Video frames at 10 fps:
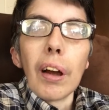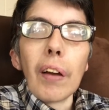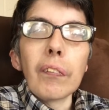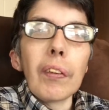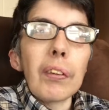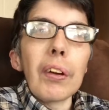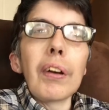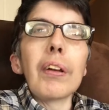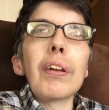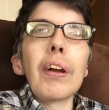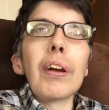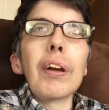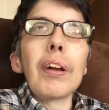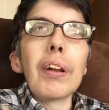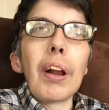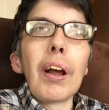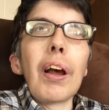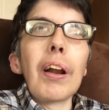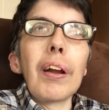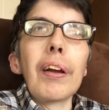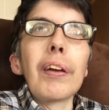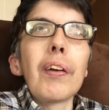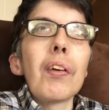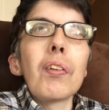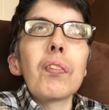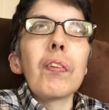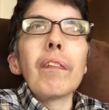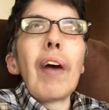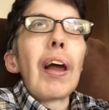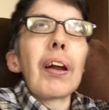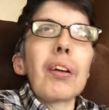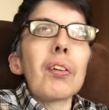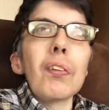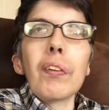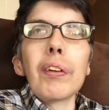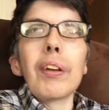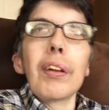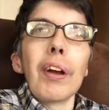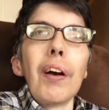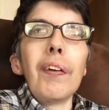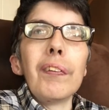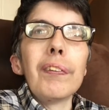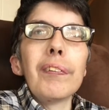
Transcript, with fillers: I I wish I could say that I had a dramatic story to tell.